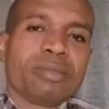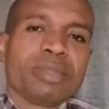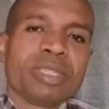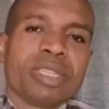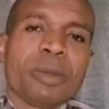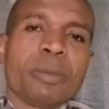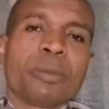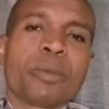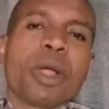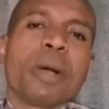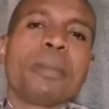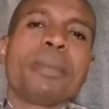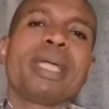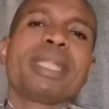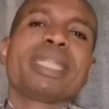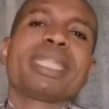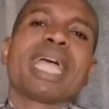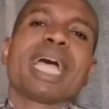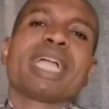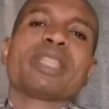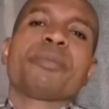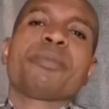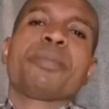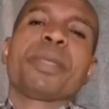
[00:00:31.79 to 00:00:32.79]
the problem
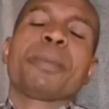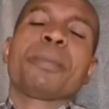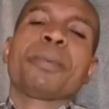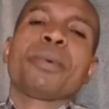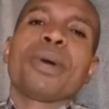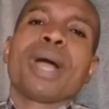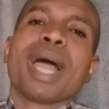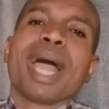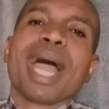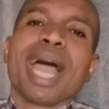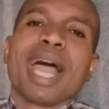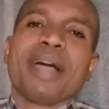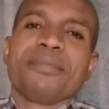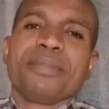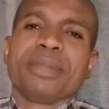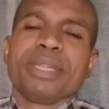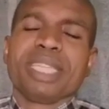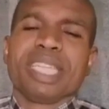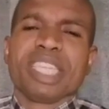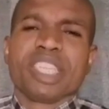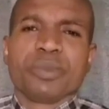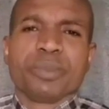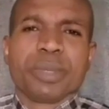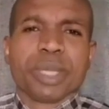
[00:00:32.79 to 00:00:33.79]
that people are
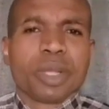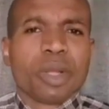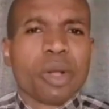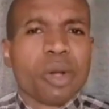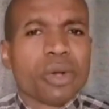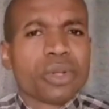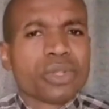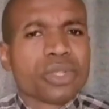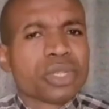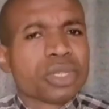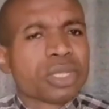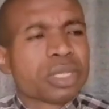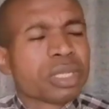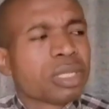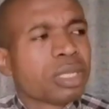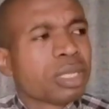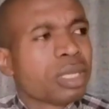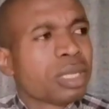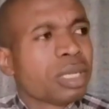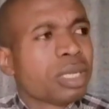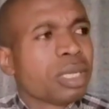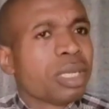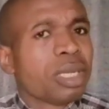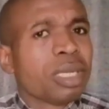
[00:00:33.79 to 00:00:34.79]
having is because
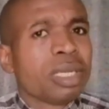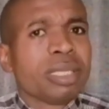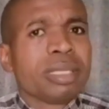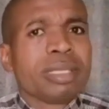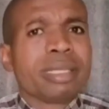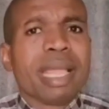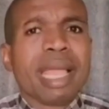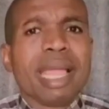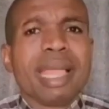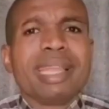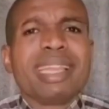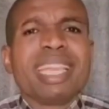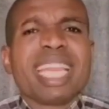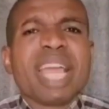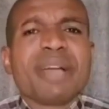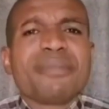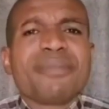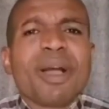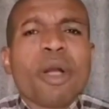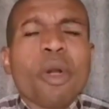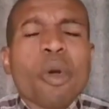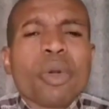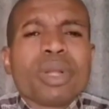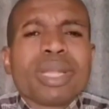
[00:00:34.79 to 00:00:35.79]
they
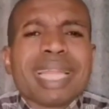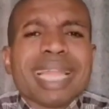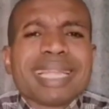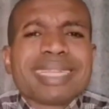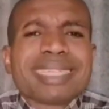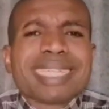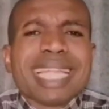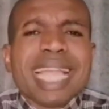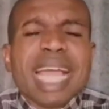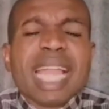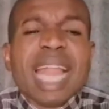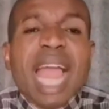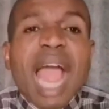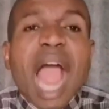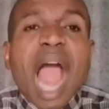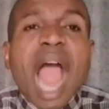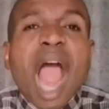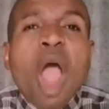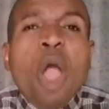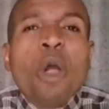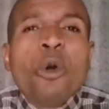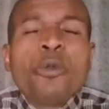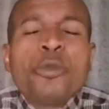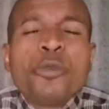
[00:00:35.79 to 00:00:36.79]
never understand
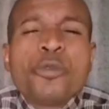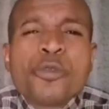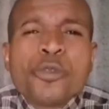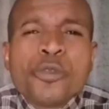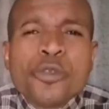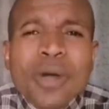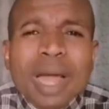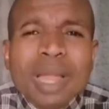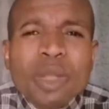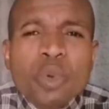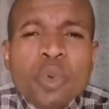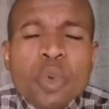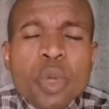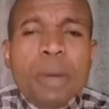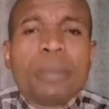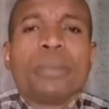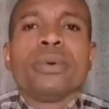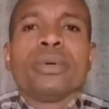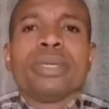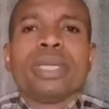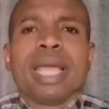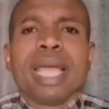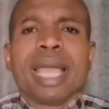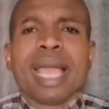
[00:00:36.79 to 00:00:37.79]
how
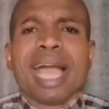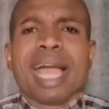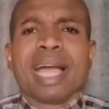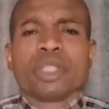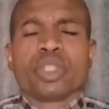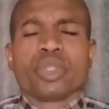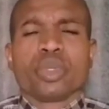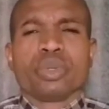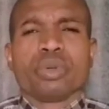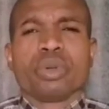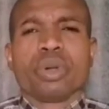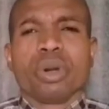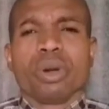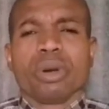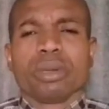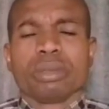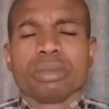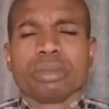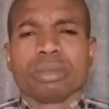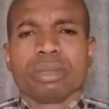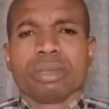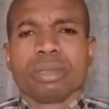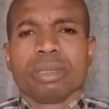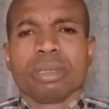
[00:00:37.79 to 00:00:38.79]
valuable they are to
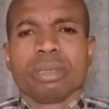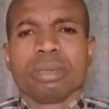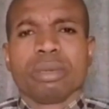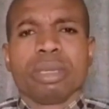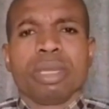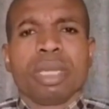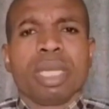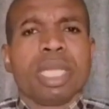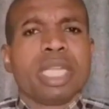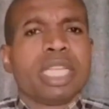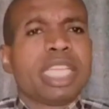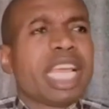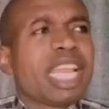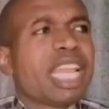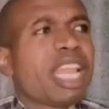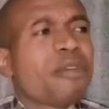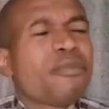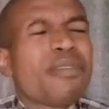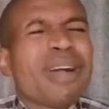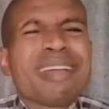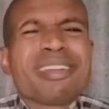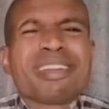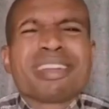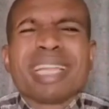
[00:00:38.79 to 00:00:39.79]
God. They
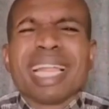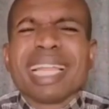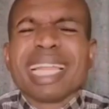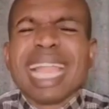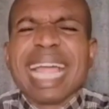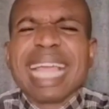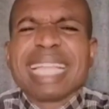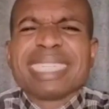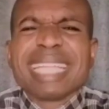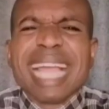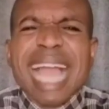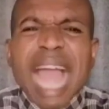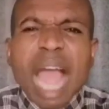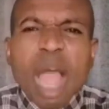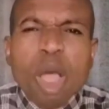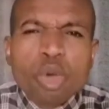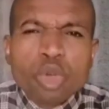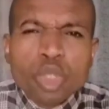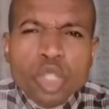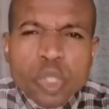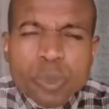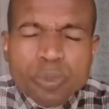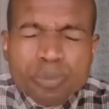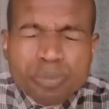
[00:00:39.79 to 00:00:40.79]
never realize
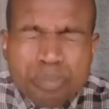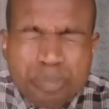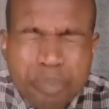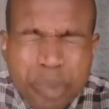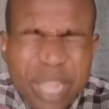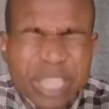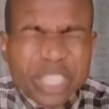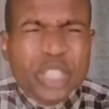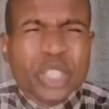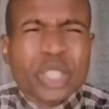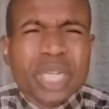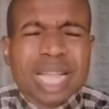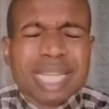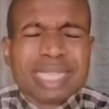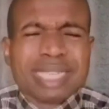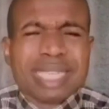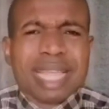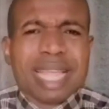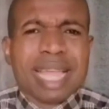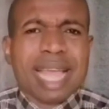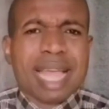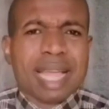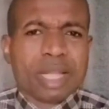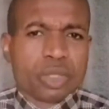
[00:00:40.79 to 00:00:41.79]
how special
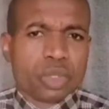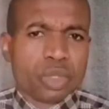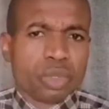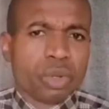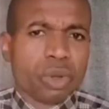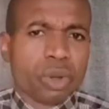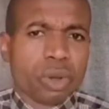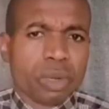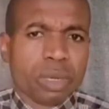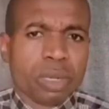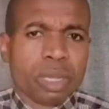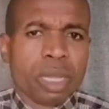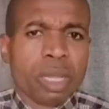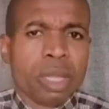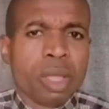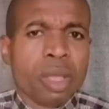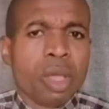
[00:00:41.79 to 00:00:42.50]
they are to God.